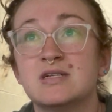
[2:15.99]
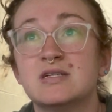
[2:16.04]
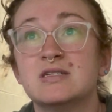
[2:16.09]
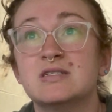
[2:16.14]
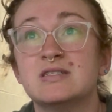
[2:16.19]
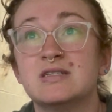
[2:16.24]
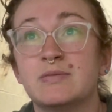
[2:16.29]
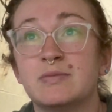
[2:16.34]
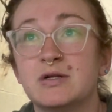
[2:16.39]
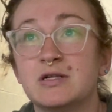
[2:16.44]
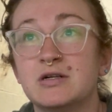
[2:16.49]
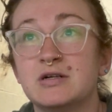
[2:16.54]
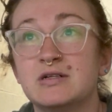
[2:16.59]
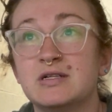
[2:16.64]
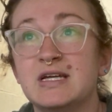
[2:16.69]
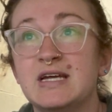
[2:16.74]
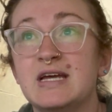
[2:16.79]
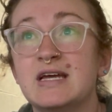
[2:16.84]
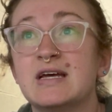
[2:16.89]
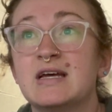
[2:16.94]

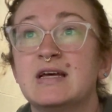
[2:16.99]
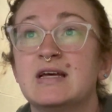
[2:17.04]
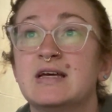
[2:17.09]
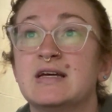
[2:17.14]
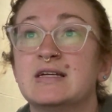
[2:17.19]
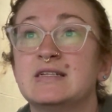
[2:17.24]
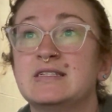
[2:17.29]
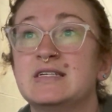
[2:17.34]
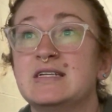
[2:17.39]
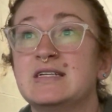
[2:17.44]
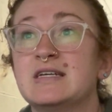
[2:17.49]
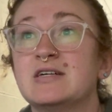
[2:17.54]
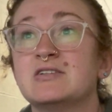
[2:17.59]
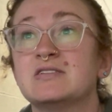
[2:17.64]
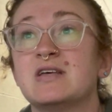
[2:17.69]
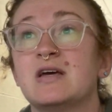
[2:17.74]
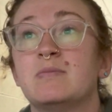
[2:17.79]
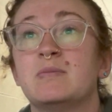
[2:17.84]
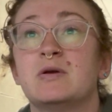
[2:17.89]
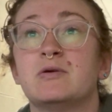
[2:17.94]
Similarly, details
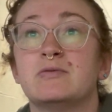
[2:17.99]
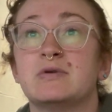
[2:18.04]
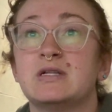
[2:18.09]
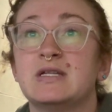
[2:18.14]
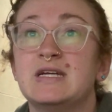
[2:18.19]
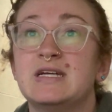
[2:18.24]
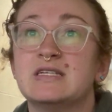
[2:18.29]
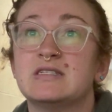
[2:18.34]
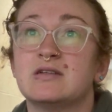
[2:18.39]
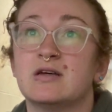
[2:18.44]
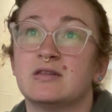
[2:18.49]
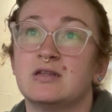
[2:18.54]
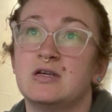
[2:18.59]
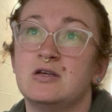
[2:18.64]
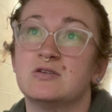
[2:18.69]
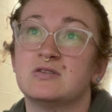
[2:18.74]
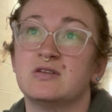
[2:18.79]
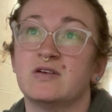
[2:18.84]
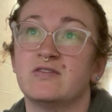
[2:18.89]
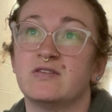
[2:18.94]
had been released on the
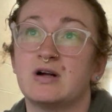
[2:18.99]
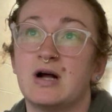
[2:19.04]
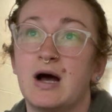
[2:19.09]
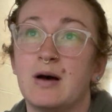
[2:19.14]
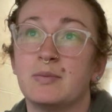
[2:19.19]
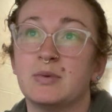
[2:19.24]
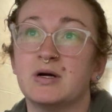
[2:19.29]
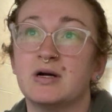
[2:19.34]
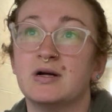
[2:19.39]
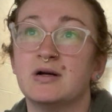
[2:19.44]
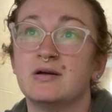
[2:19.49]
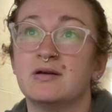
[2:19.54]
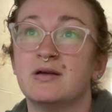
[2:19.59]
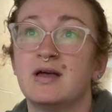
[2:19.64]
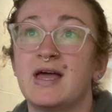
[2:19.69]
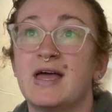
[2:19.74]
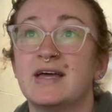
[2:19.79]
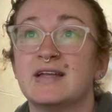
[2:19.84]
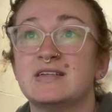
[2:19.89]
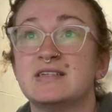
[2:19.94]
use of copper
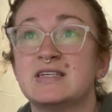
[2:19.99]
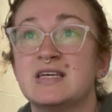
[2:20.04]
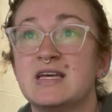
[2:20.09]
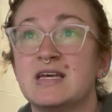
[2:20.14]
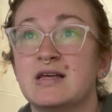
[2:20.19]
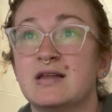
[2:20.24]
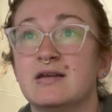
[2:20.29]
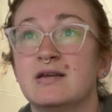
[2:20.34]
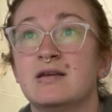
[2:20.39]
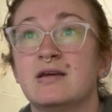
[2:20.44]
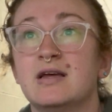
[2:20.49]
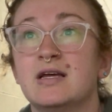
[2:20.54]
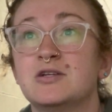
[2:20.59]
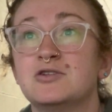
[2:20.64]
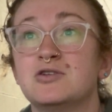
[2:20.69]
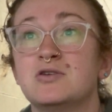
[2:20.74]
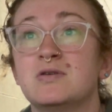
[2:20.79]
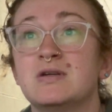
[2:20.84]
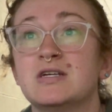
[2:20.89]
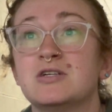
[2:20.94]
and tin in
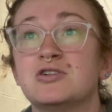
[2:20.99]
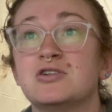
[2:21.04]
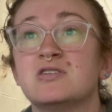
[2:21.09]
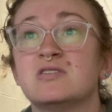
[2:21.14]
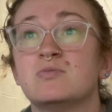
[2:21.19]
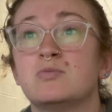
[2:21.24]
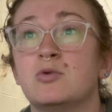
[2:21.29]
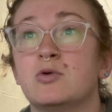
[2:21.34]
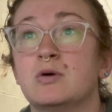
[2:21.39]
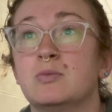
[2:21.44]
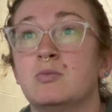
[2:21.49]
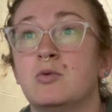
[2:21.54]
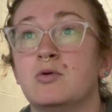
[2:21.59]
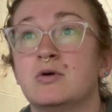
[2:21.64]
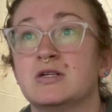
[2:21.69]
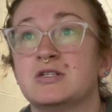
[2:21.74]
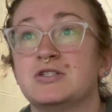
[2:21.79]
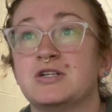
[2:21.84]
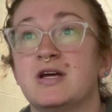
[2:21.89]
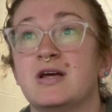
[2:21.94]
judicious
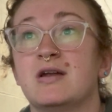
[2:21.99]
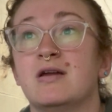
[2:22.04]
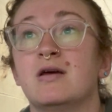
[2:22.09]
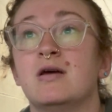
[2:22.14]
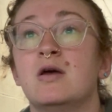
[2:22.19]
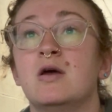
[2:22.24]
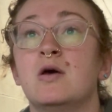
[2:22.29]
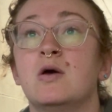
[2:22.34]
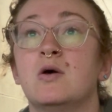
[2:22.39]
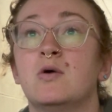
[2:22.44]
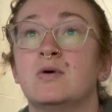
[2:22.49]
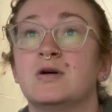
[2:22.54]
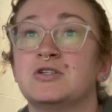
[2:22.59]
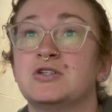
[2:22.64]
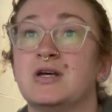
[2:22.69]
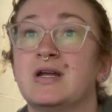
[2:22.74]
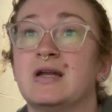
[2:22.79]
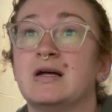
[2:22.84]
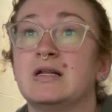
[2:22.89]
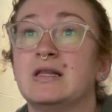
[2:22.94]
proportion, which
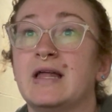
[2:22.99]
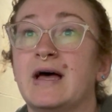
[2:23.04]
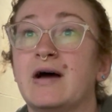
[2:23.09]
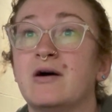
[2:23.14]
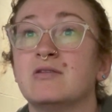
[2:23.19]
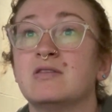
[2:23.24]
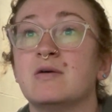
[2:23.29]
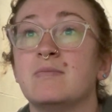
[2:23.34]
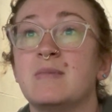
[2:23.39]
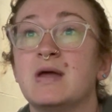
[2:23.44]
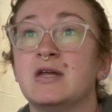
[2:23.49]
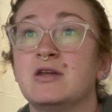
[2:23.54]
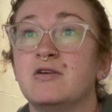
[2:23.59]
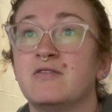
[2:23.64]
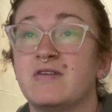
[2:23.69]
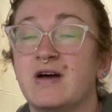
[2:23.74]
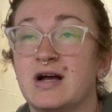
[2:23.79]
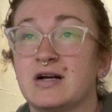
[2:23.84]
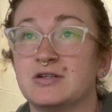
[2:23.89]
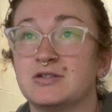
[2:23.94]
had allowed the
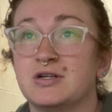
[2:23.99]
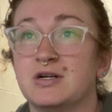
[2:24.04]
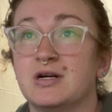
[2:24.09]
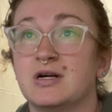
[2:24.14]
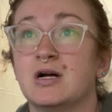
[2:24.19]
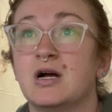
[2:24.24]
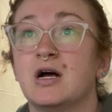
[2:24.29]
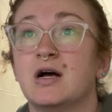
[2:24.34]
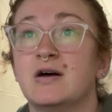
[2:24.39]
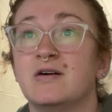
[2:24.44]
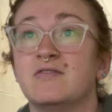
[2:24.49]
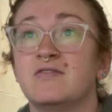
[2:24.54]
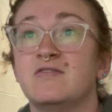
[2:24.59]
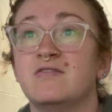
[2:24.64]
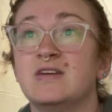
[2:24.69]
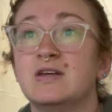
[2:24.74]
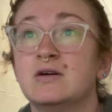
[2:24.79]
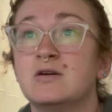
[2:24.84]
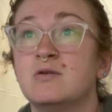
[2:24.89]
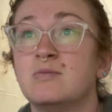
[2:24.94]
manufacture of
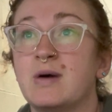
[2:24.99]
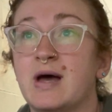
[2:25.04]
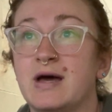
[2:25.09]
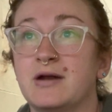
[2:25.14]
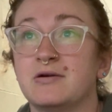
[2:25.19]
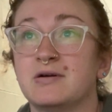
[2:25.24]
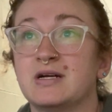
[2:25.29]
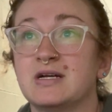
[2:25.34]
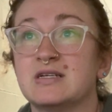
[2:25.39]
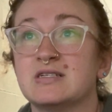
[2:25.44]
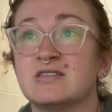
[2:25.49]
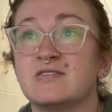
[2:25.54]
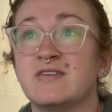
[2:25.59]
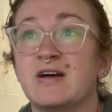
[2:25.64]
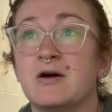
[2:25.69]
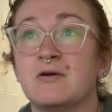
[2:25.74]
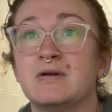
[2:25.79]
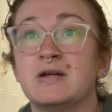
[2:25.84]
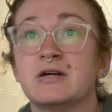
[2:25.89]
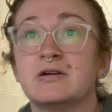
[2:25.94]
field batteries
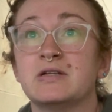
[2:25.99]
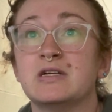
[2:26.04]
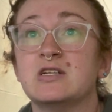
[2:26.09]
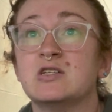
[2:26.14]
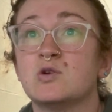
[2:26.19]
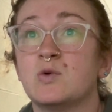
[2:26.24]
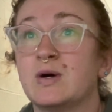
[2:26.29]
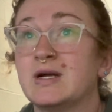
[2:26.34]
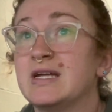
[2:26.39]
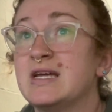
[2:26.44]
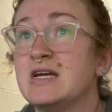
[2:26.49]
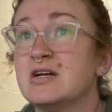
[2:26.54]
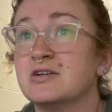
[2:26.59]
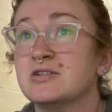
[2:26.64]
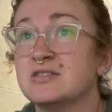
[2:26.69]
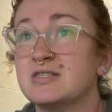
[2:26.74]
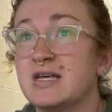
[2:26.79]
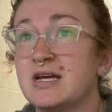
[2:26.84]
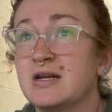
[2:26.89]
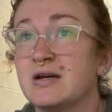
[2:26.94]
found nearly 20
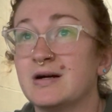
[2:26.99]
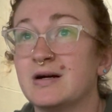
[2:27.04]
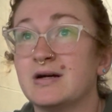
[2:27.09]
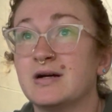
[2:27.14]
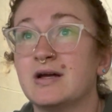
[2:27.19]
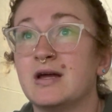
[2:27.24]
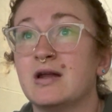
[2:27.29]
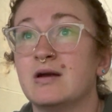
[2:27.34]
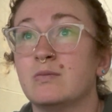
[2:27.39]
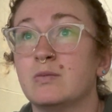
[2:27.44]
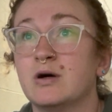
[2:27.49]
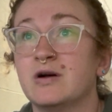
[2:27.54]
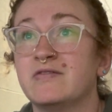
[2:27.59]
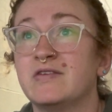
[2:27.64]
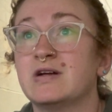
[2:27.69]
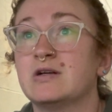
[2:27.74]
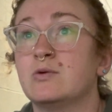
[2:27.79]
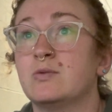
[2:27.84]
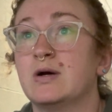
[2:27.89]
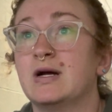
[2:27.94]
years later in
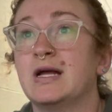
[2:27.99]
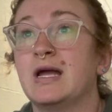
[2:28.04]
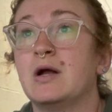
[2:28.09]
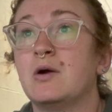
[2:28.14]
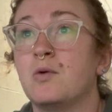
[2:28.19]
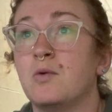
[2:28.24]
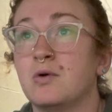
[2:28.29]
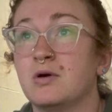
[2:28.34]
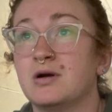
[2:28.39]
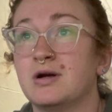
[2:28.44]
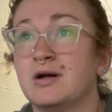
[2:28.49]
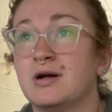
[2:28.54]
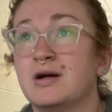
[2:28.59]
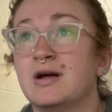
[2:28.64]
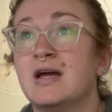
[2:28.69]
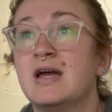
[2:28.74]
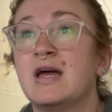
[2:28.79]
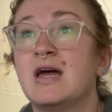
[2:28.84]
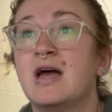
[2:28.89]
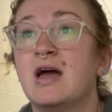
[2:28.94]
perfect working order
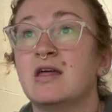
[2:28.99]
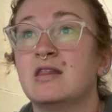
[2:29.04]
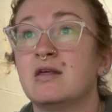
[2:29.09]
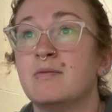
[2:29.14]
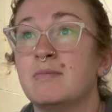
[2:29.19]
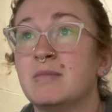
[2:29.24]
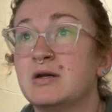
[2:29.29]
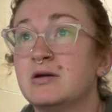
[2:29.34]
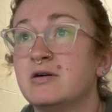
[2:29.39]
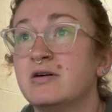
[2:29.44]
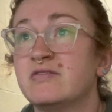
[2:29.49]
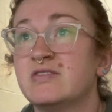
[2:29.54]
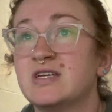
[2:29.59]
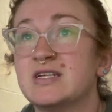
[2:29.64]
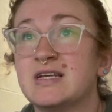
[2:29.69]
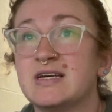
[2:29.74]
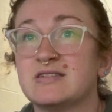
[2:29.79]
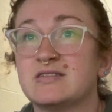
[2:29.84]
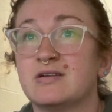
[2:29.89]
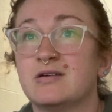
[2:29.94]
in the middle of the
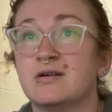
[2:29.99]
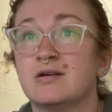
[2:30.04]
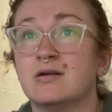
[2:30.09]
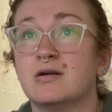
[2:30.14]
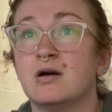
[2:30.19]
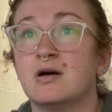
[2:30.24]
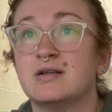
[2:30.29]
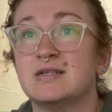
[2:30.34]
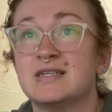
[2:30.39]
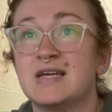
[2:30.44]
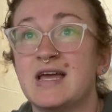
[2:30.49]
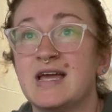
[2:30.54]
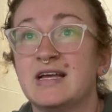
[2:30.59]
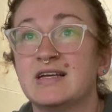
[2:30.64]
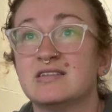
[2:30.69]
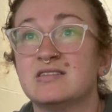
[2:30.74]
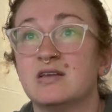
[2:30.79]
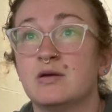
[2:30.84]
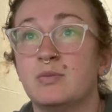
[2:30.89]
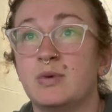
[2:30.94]
desert on
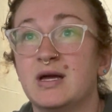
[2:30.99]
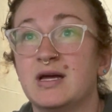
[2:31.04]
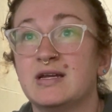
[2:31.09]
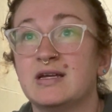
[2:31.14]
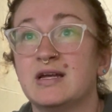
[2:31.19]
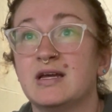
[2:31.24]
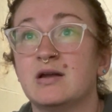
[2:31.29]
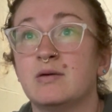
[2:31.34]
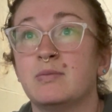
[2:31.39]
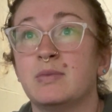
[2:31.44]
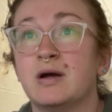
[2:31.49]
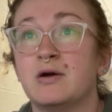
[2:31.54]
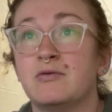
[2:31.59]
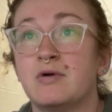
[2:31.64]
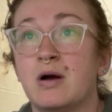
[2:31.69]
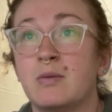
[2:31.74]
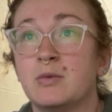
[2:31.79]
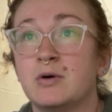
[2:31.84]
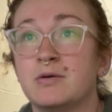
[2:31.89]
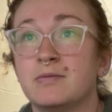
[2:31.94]
tanks abandoned by
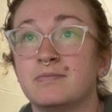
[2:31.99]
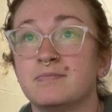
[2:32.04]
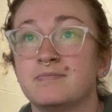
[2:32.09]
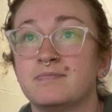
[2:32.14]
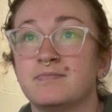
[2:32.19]
Rommel.